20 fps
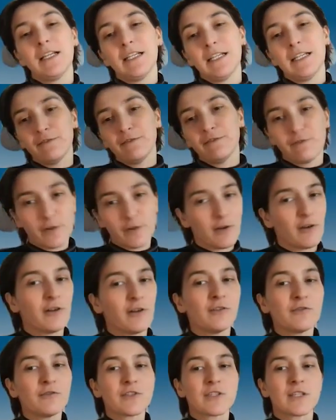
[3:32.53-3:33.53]

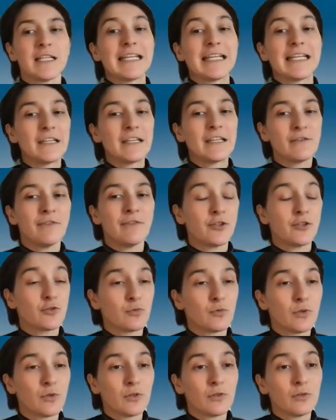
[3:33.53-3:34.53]
involves an
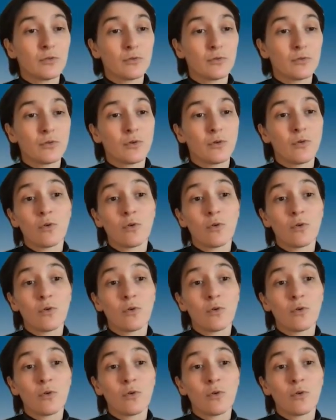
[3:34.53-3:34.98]
individual